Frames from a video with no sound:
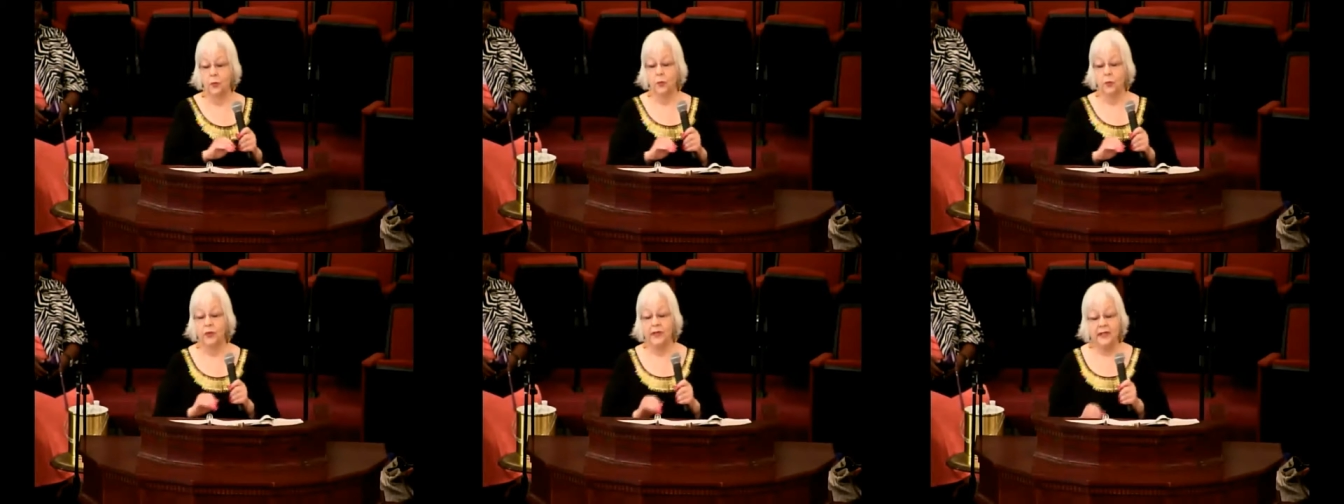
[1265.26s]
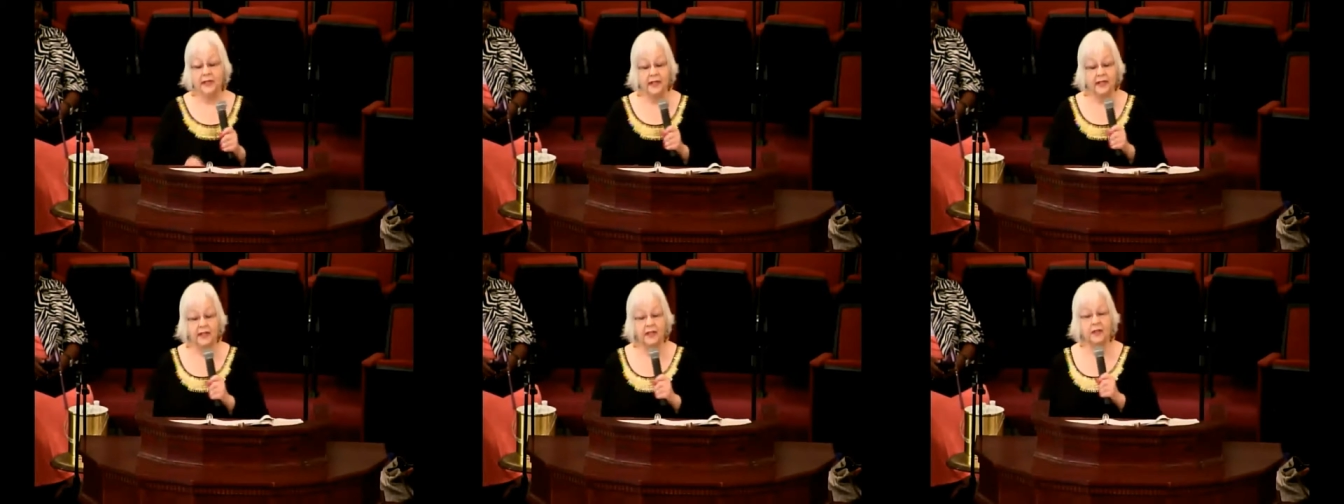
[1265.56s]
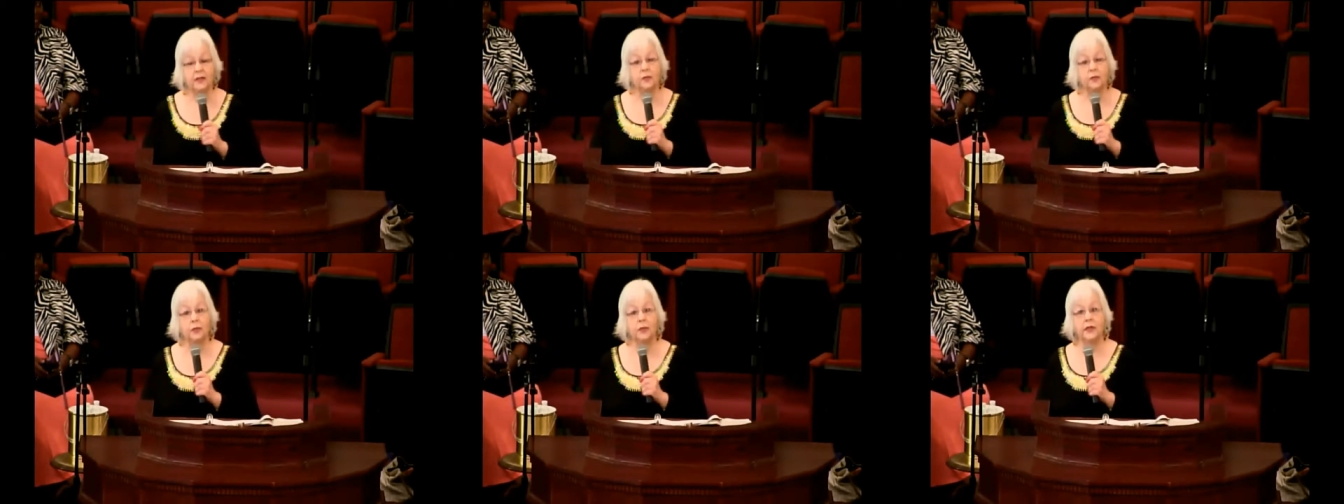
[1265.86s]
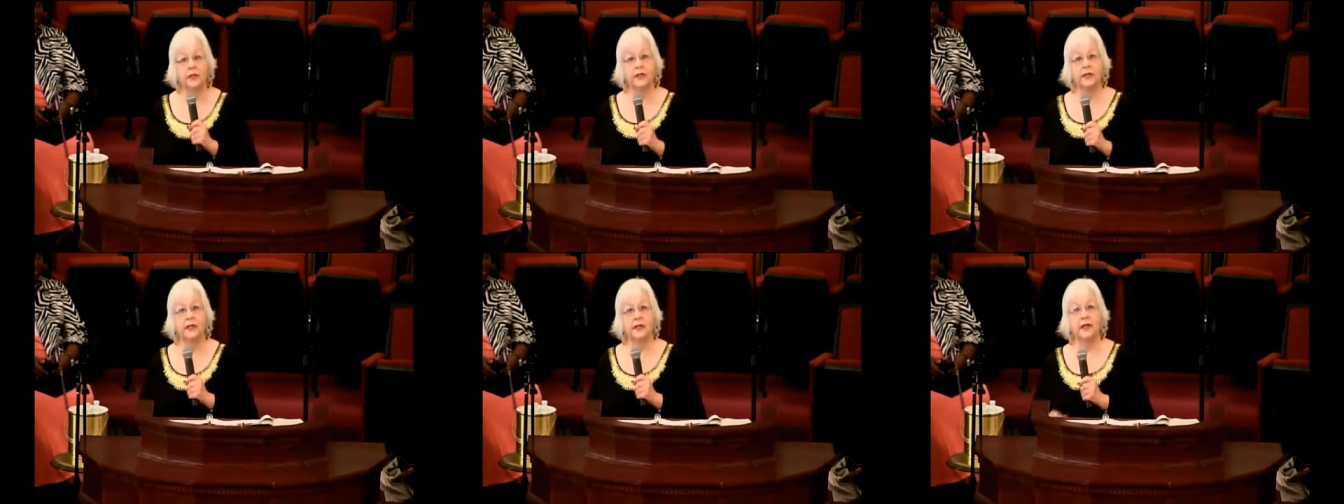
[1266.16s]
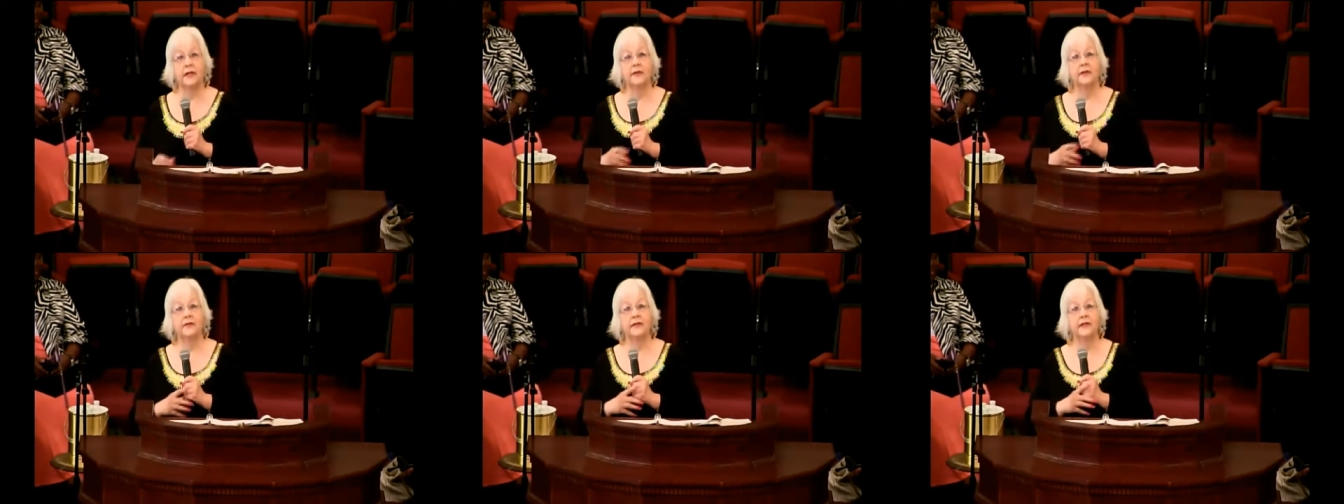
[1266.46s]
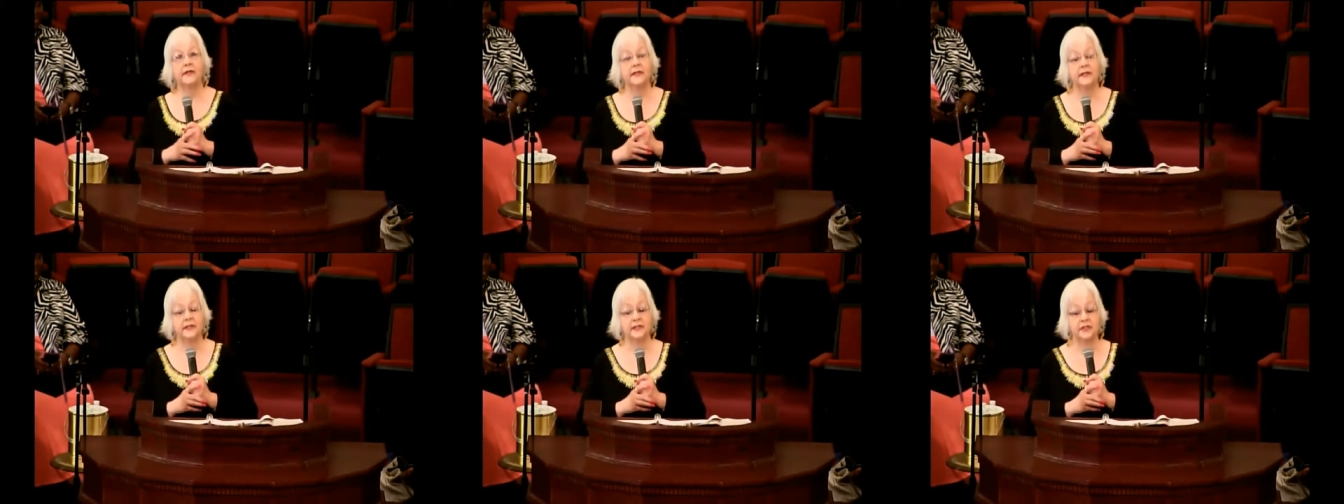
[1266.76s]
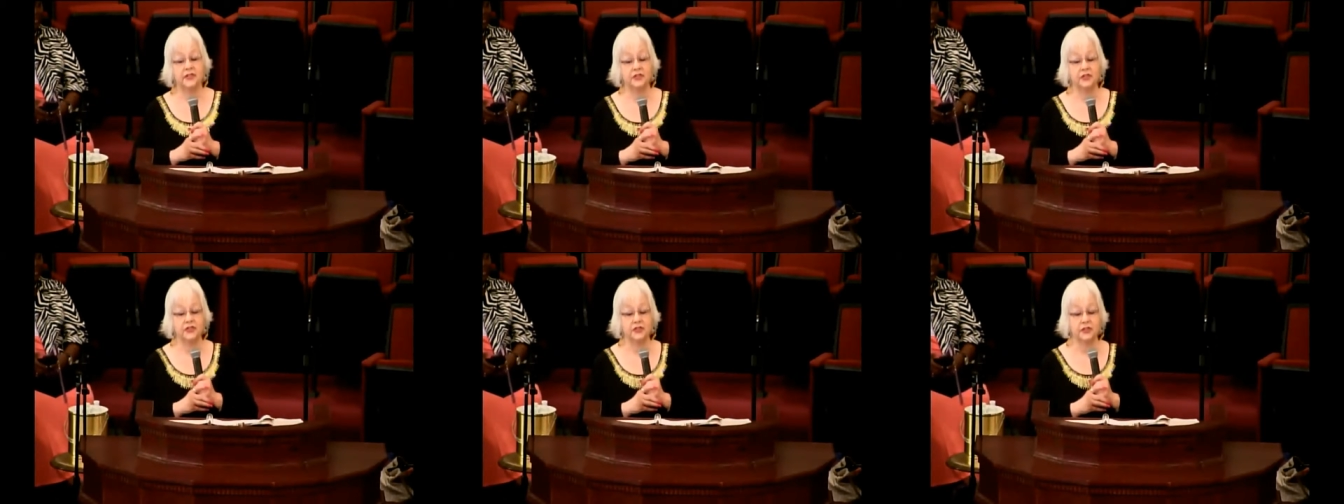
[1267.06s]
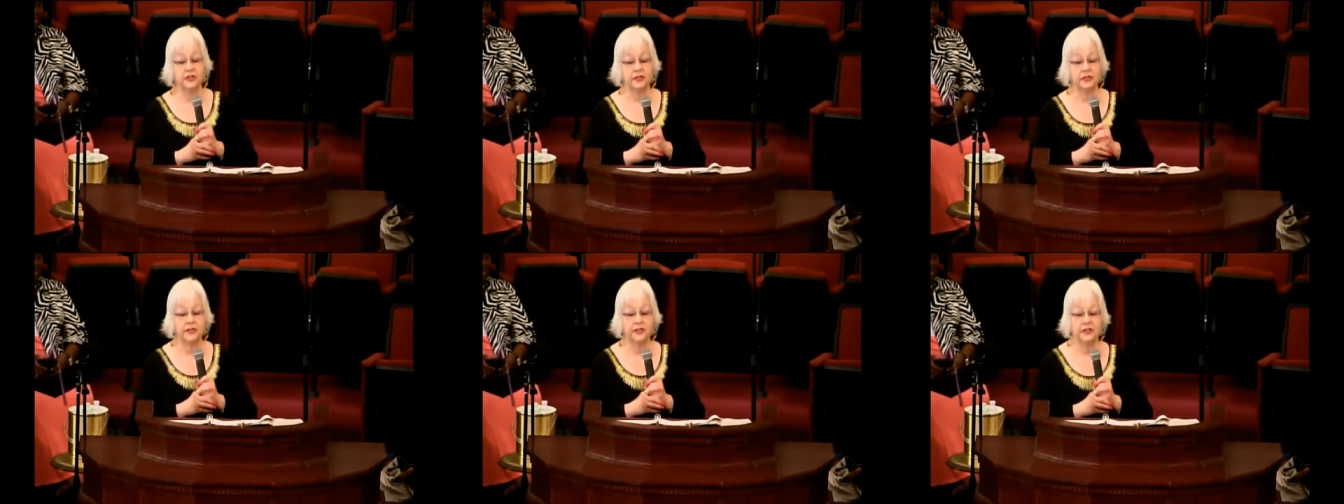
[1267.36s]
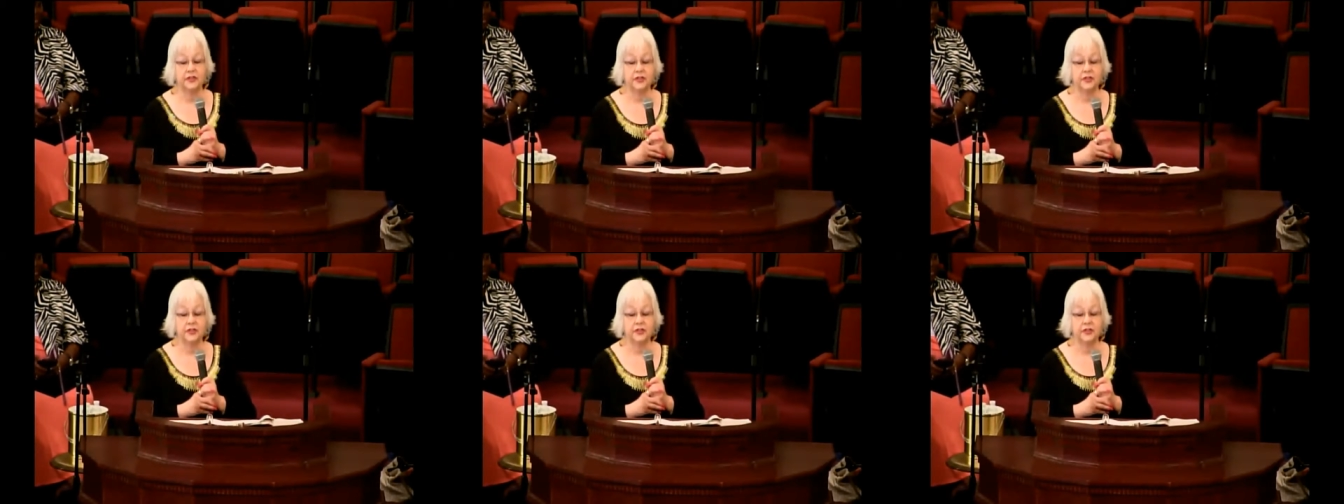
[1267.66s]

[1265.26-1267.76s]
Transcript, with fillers: We need one another in this journey,